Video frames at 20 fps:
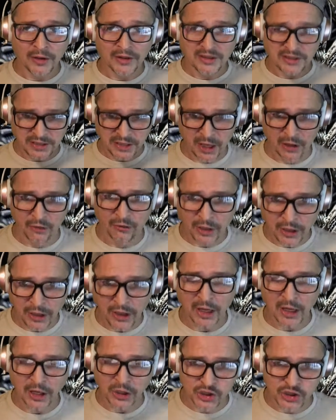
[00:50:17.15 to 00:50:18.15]

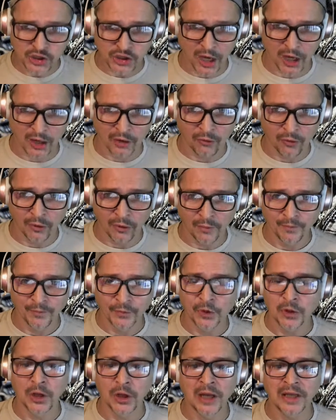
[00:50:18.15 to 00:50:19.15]
tyranny in general,
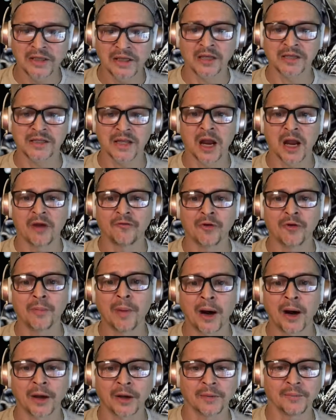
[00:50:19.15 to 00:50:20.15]
it takes
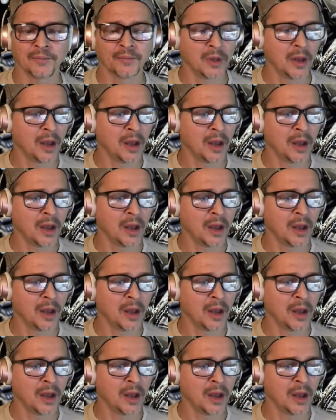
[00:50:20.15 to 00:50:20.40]
everybody.